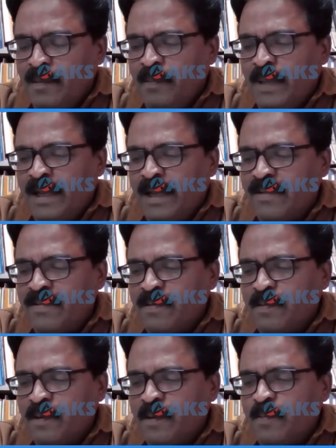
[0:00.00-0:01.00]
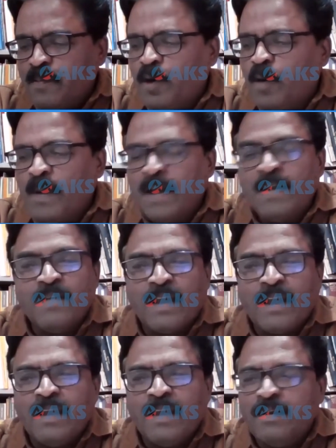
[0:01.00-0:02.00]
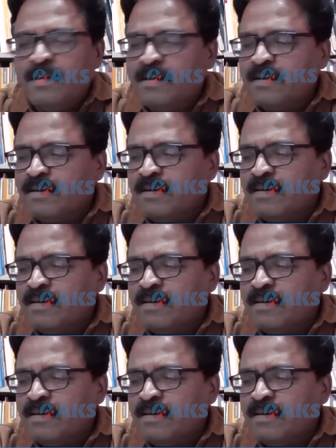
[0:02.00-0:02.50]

Because Bhopal is again,